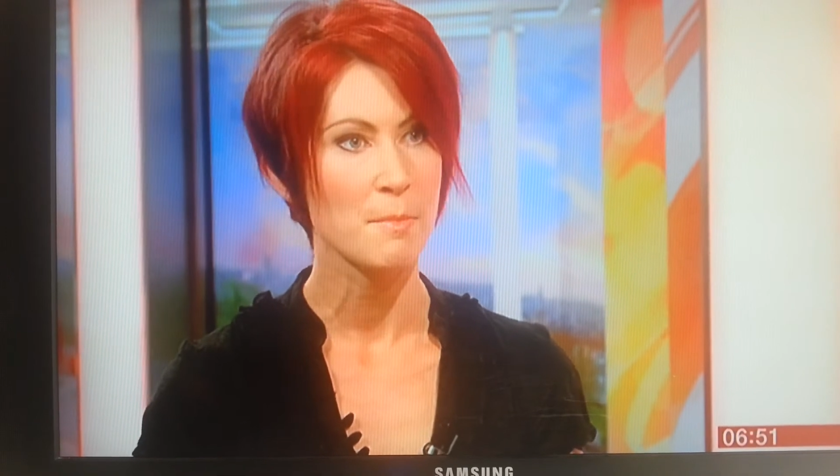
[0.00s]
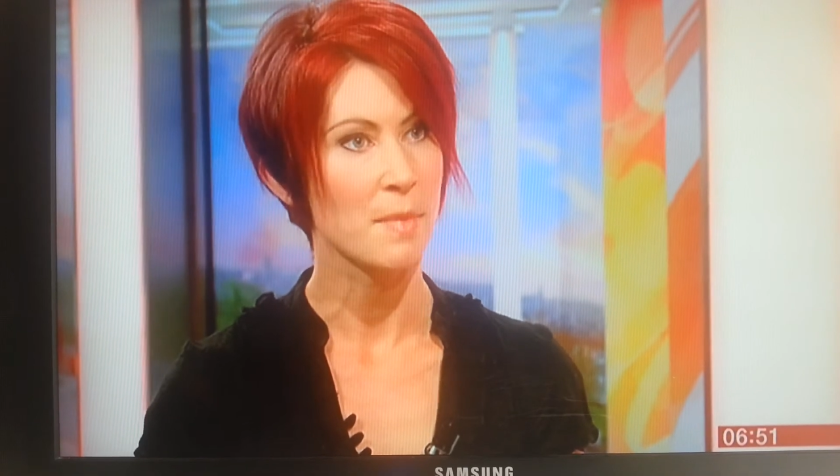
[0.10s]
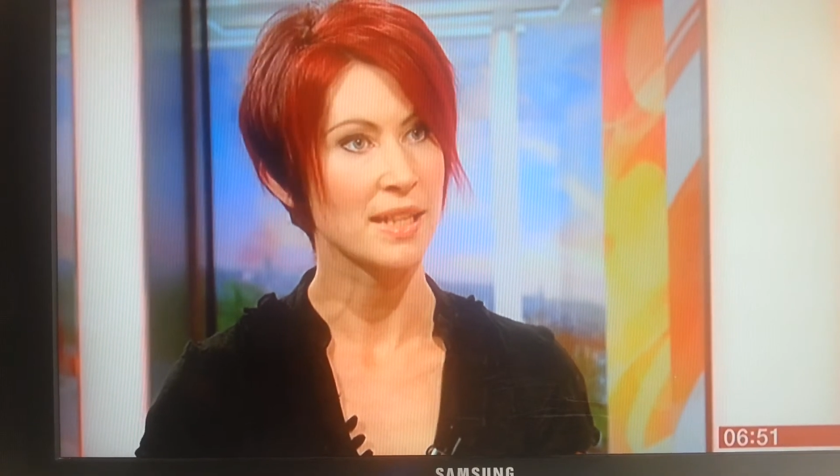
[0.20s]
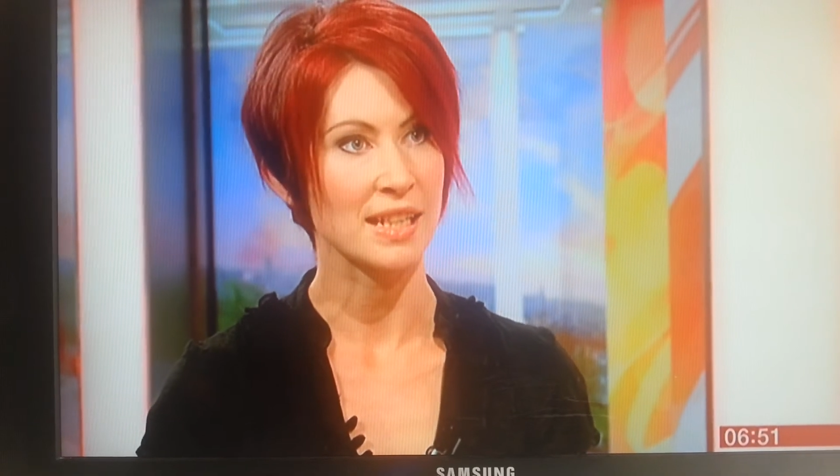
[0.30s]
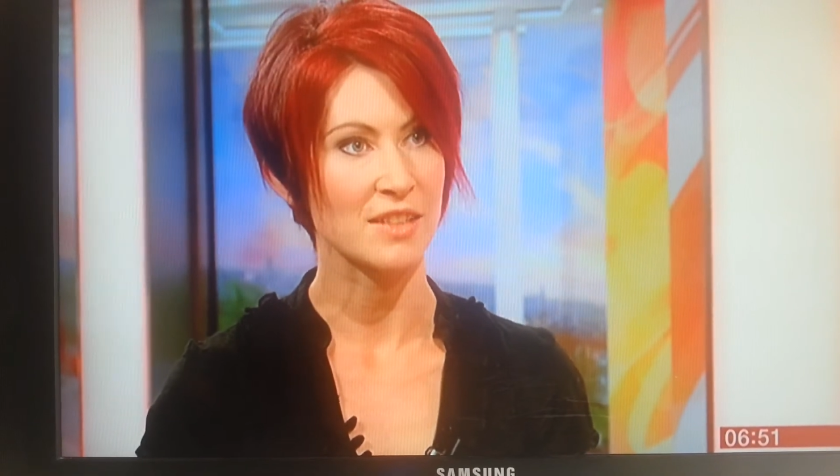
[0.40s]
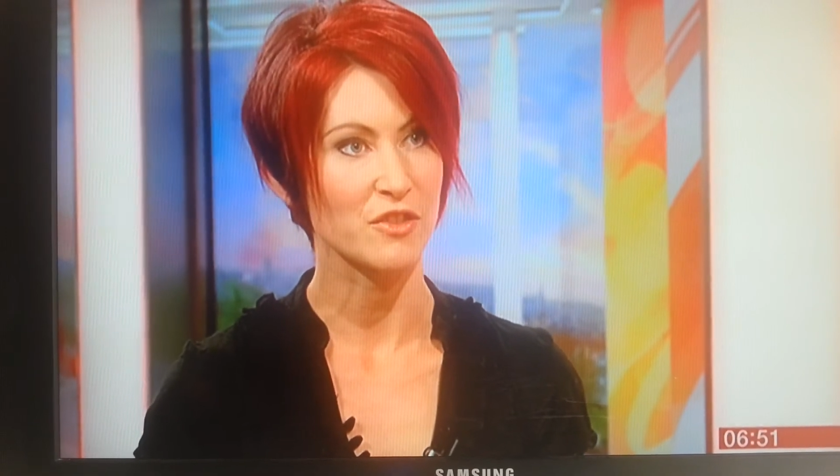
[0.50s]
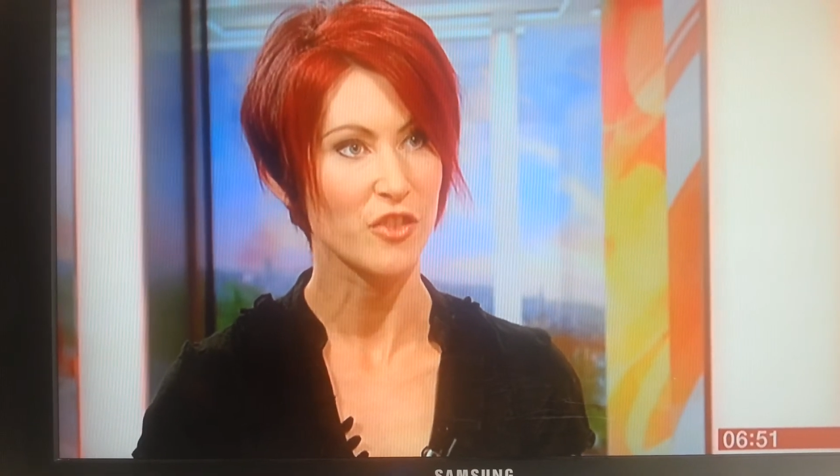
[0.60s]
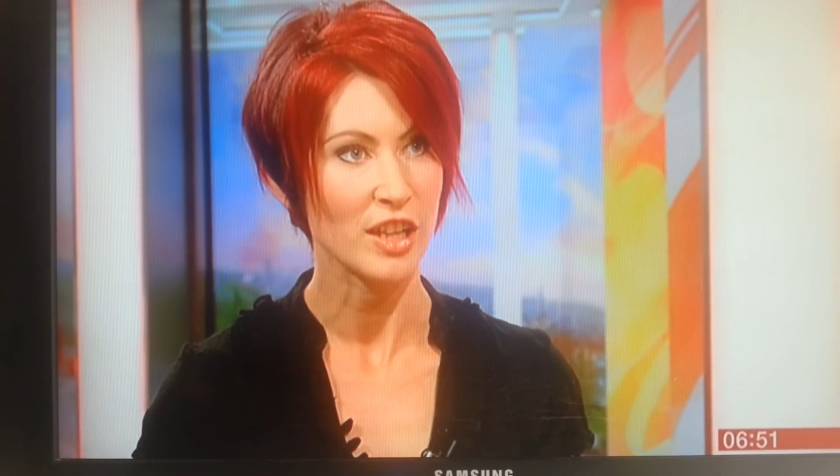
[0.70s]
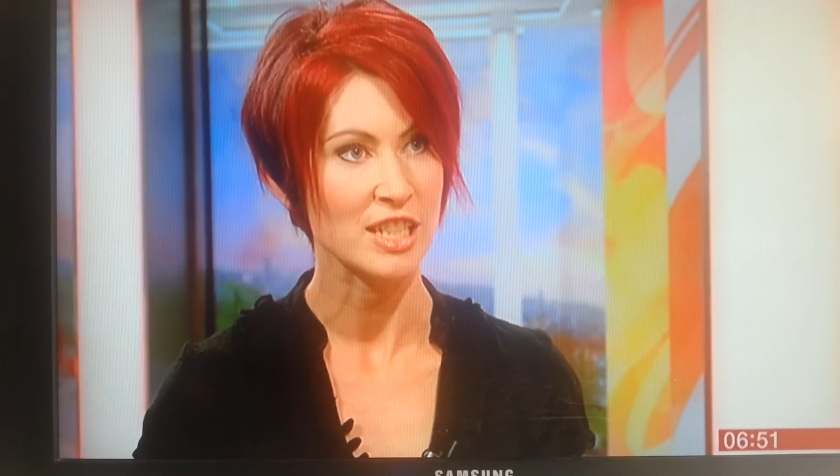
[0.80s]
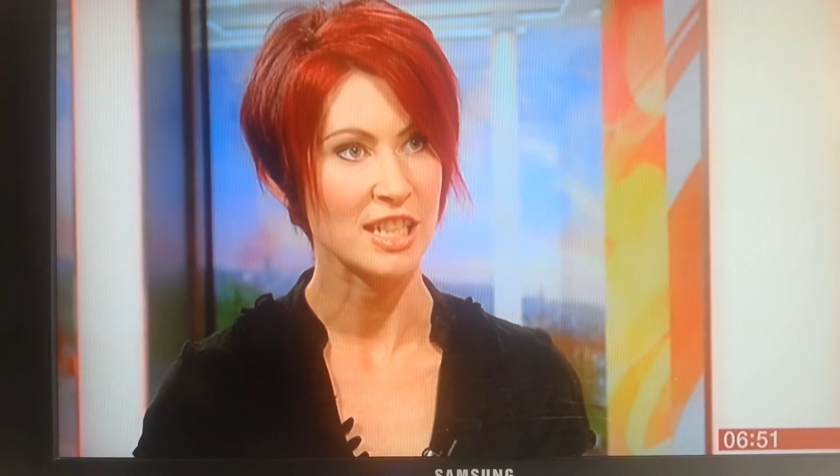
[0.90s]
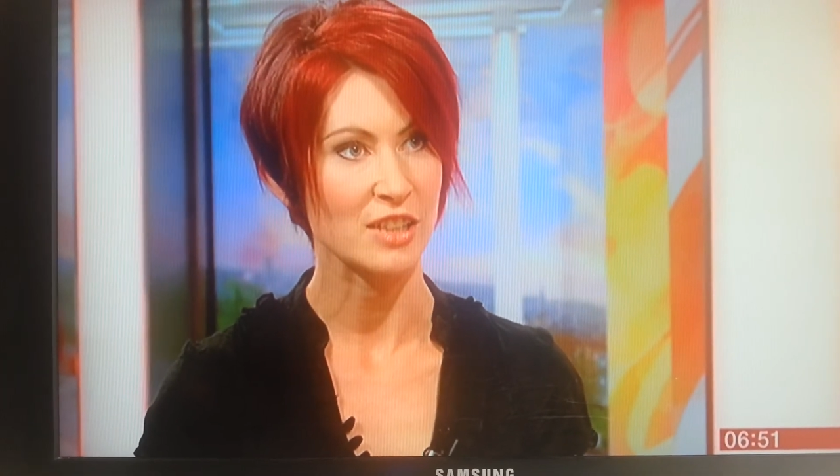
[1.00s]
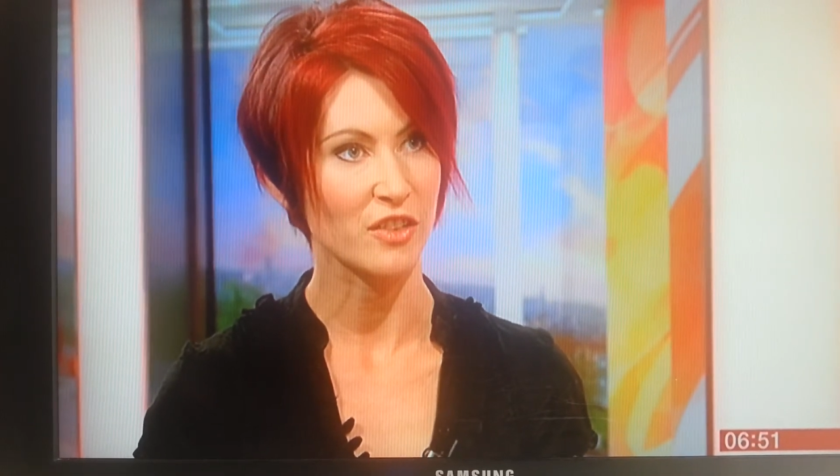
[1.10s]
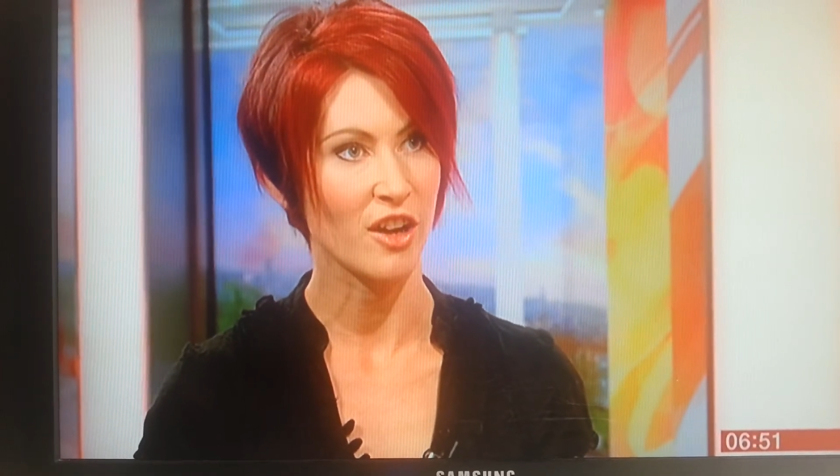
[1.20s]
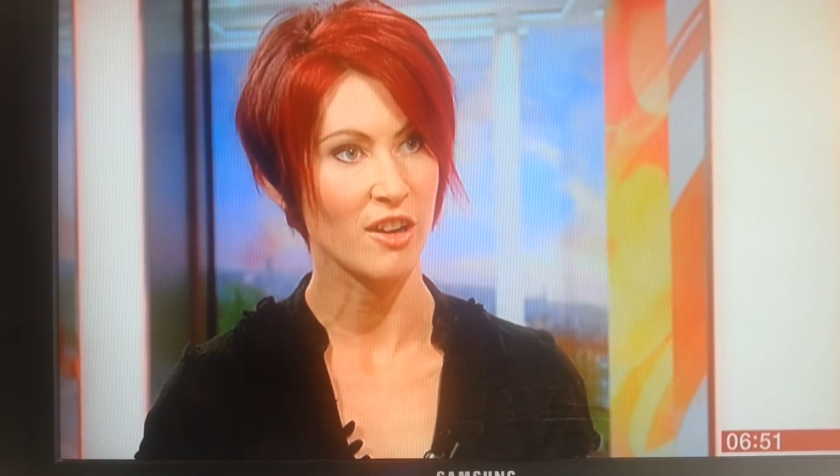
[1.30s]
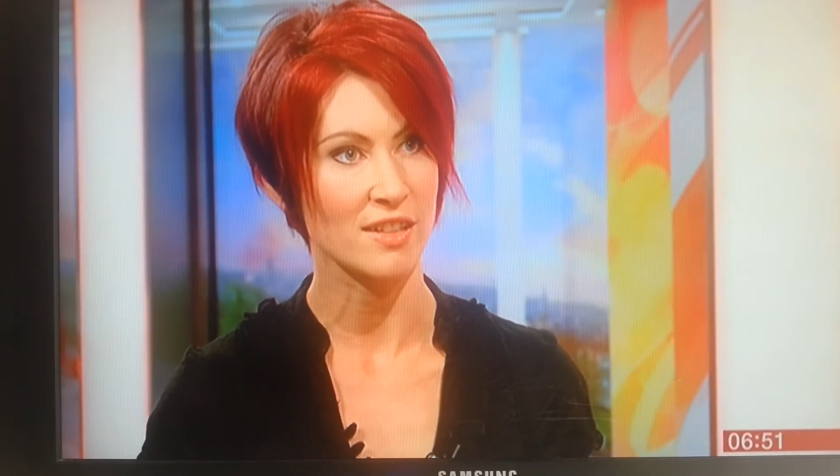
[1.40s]
money in funding
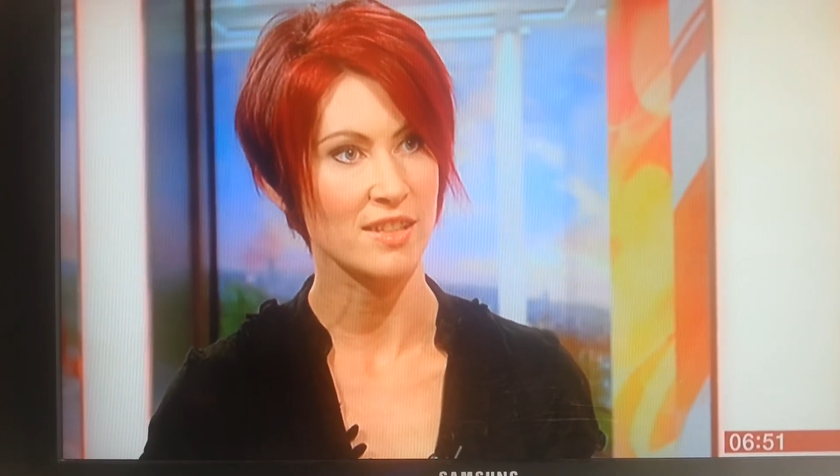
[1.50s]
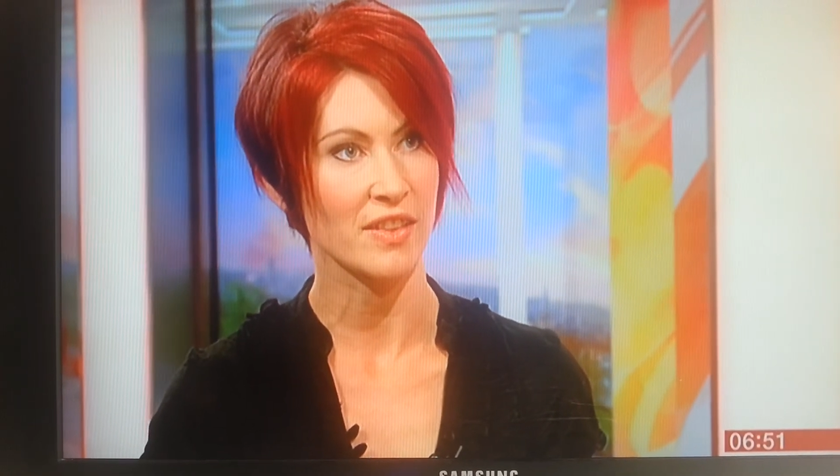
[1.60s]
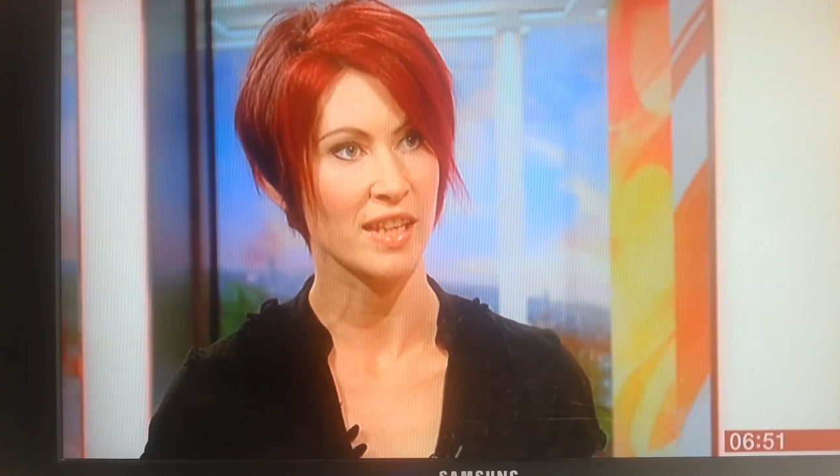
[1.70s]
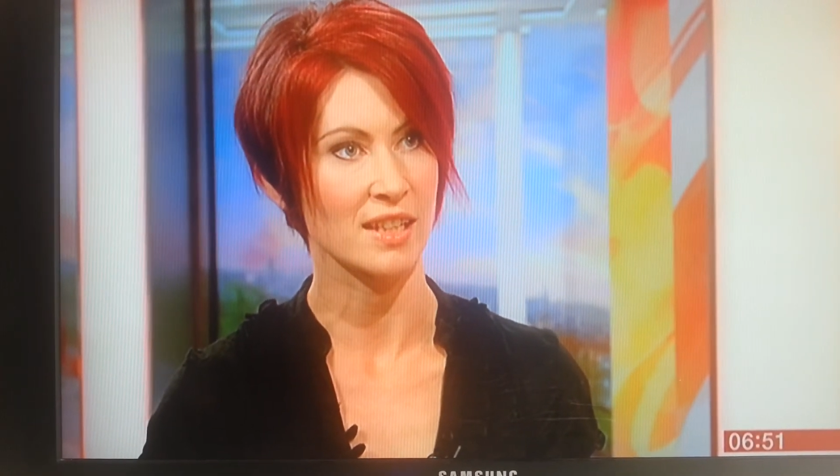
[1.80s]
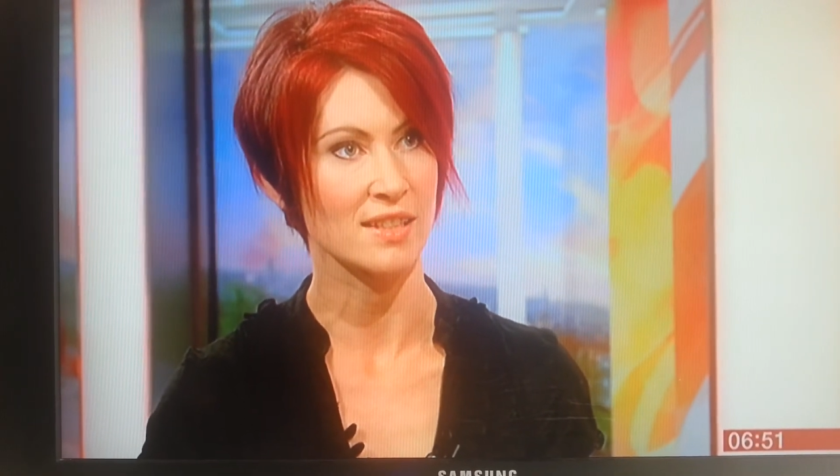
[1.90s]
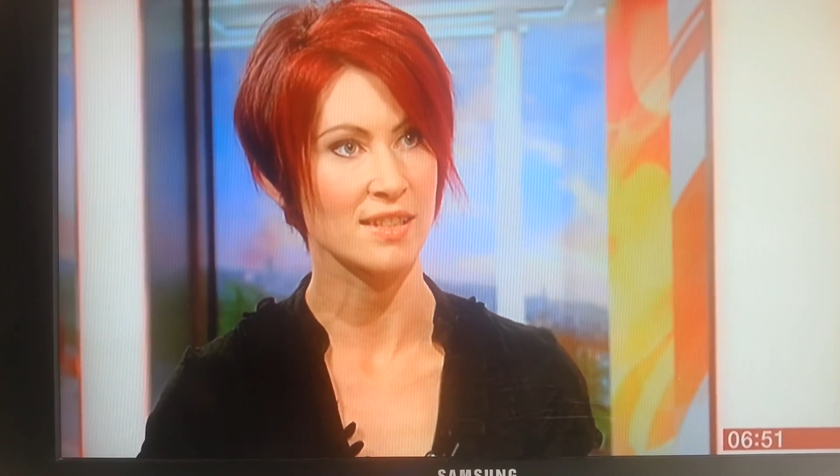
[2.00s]
for arts and things,